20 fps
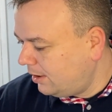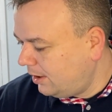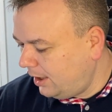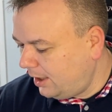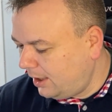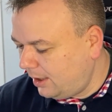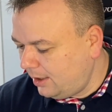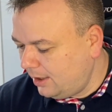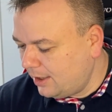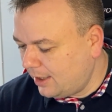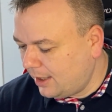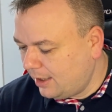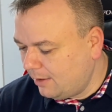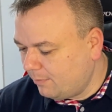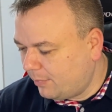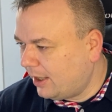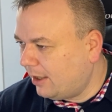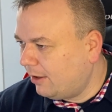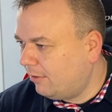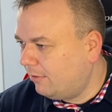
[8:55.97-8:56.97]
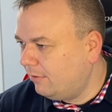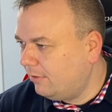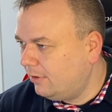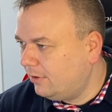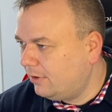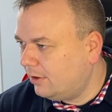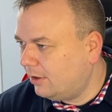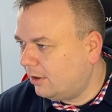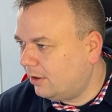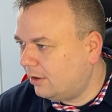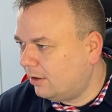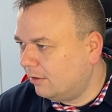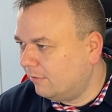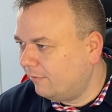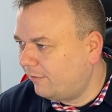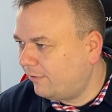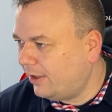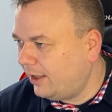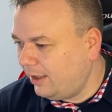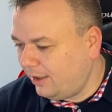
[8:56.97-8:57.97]
£89 on
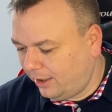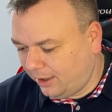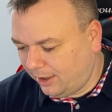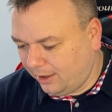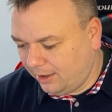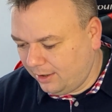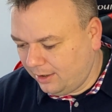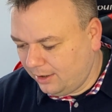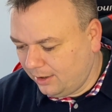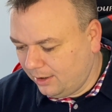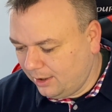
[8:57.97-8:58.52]
Friday,